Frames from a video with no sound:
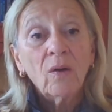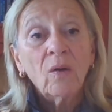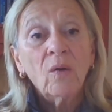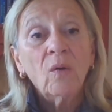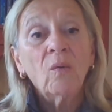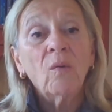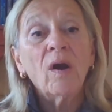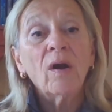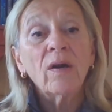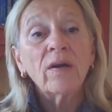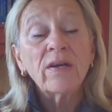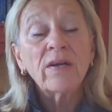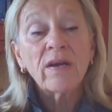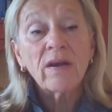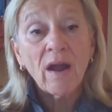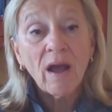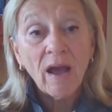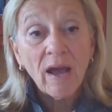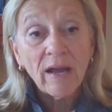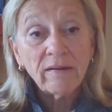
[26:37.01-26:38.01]
who are
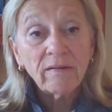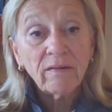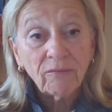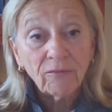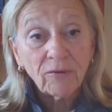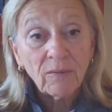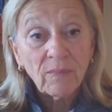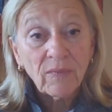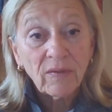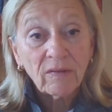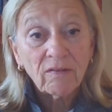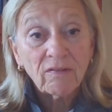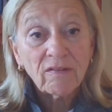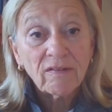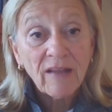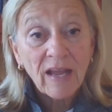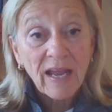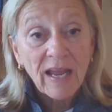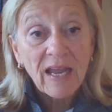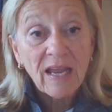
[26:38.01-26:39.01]
not from the
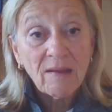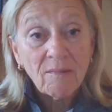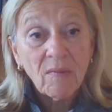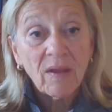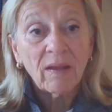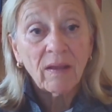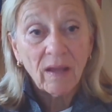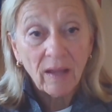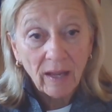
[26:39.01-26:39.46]
same